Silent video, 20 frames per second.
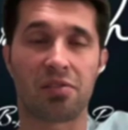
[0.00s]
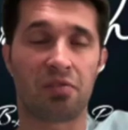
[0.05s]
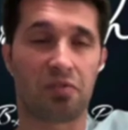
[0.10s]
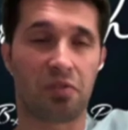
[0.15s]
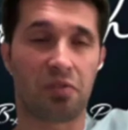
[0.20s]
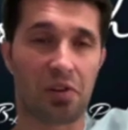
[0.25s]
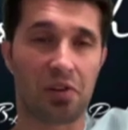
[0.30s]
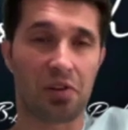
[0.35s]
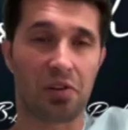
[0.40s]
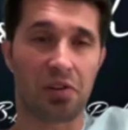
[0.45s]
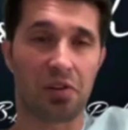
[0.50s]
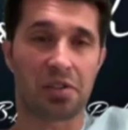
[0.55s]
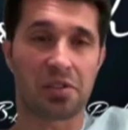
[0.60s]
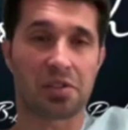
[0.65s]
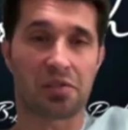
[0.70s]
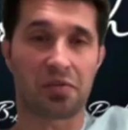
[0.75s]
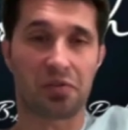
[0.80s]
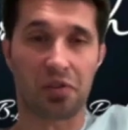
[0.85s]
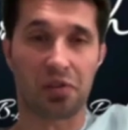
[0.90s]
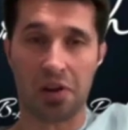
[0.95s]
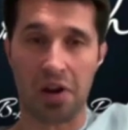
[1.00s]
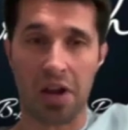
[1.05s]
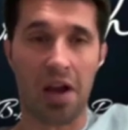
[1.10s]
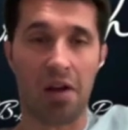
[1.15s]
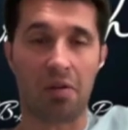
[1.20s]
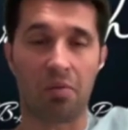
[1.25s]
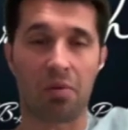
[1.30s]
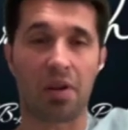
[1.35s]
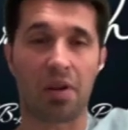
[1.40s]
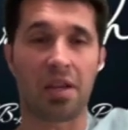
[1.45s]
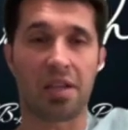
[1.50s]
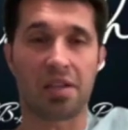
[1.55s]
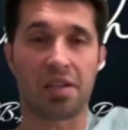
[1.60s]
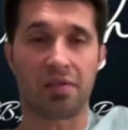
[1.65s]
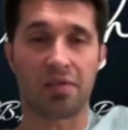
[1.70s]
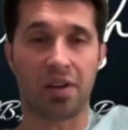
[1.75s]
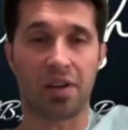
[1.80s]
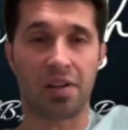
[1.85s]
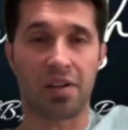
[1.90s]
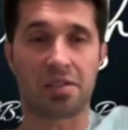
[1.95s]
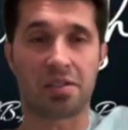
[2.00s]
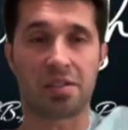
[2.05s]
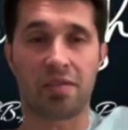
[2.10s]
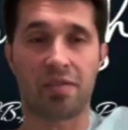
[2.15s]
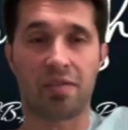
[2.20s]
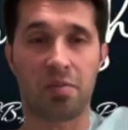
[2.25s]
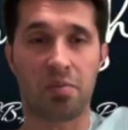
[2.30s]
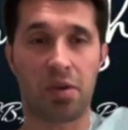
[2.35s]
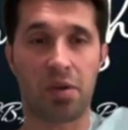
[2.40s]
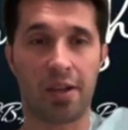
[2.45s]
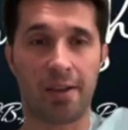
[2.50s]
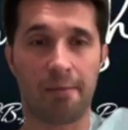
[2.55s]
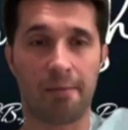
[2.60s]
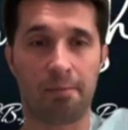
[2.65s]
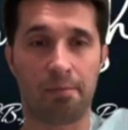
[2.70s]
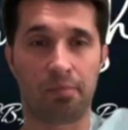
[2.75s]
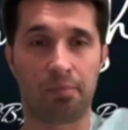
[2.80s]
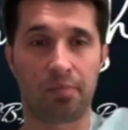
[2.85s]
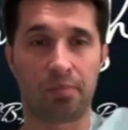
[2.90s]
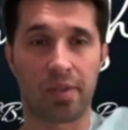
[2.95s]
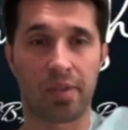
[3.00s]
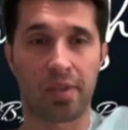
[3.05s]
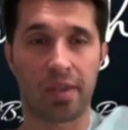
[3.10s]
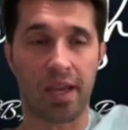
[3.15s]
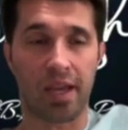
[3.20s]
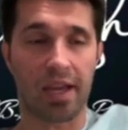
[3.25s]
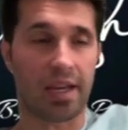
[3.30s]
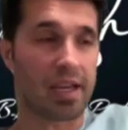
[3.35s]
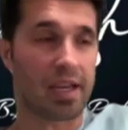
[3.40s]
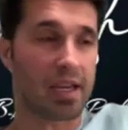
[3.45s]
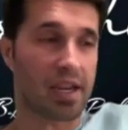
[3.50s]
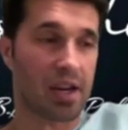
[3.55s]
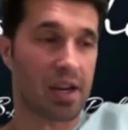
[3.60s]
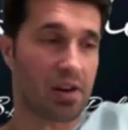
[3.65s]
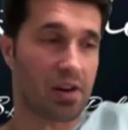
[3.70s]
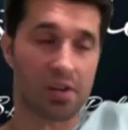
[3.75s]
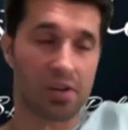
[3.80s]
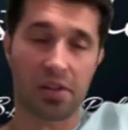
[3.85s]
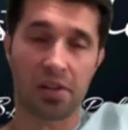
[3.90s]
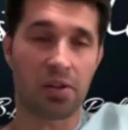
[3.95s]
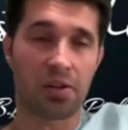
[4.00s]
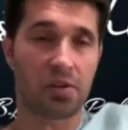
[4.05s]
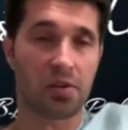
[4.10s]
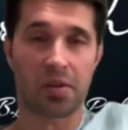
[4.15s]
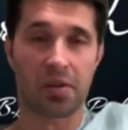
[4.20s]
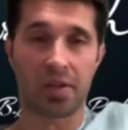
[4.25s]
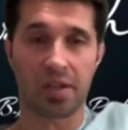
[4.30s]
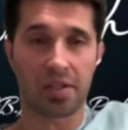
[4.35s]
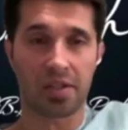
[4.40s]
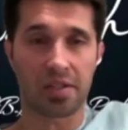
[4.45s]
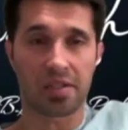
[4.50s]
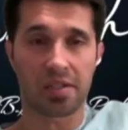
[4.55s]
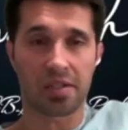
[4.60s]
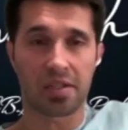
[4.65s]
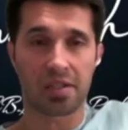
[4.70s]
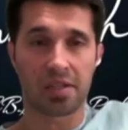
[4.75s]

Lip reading: furious for not winning the finals MVP, I can guarantee you he is.